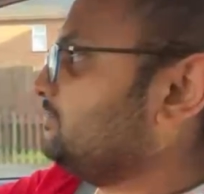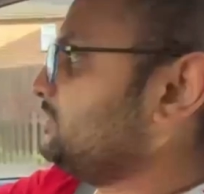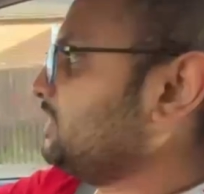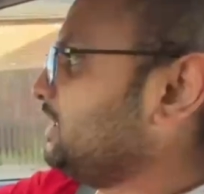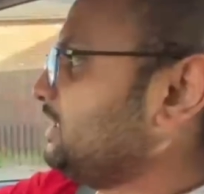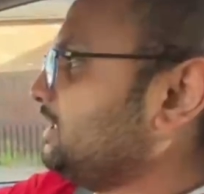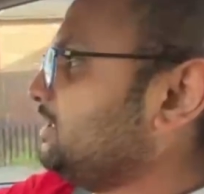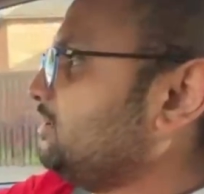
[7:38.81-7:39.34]

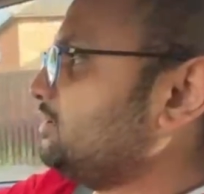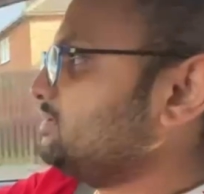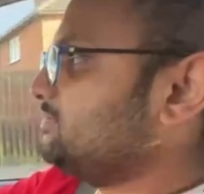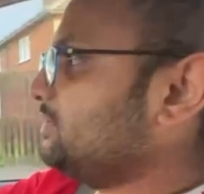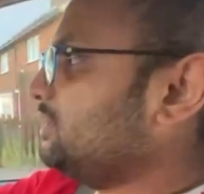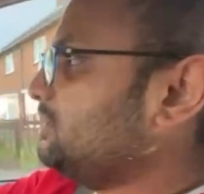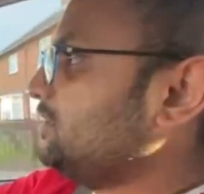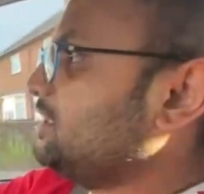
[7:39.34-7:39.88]
They as
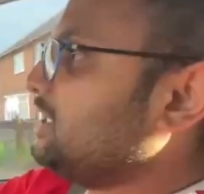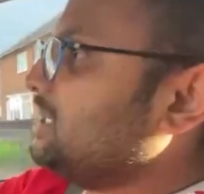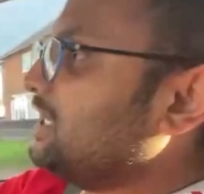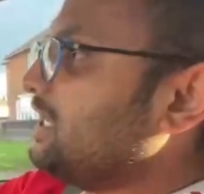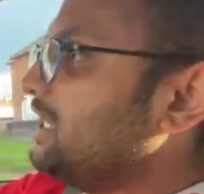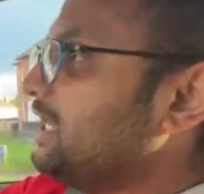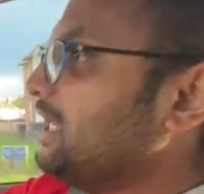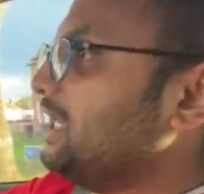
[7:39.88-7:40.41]
well
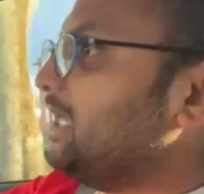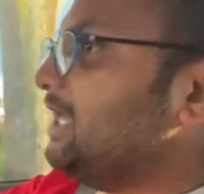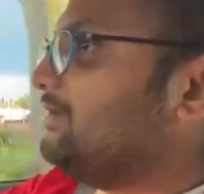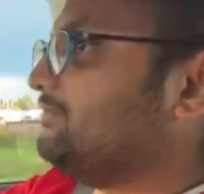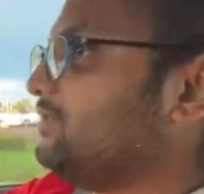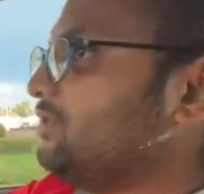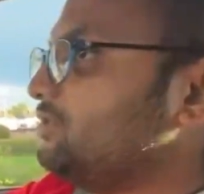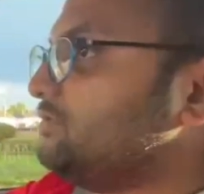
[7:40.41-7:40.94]
have
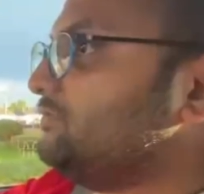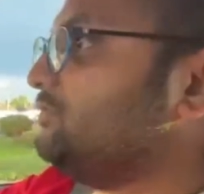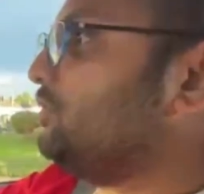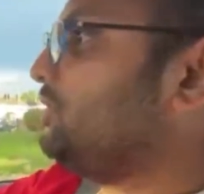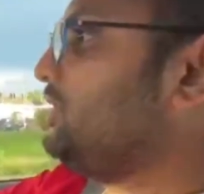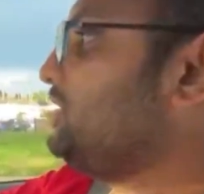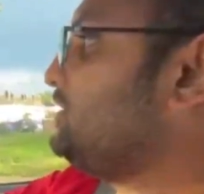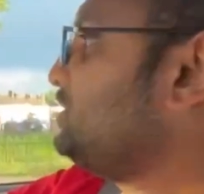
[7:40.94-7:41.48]
a lot of knowledge